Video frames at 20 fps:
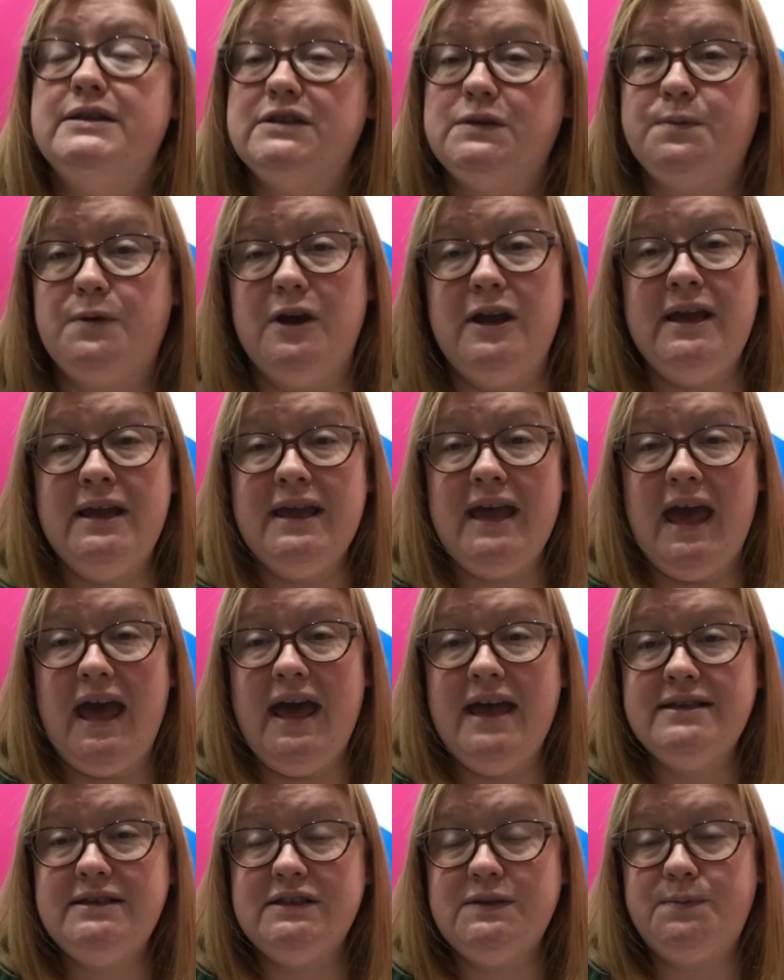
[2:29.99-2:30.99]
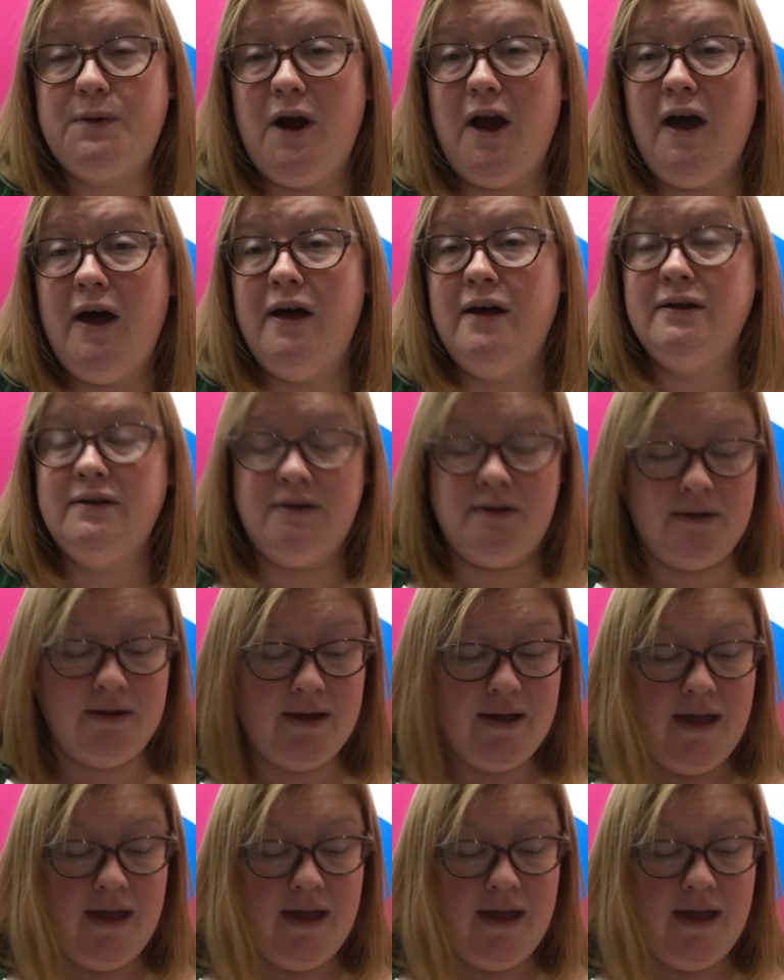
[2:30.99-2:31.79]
Spring has sprung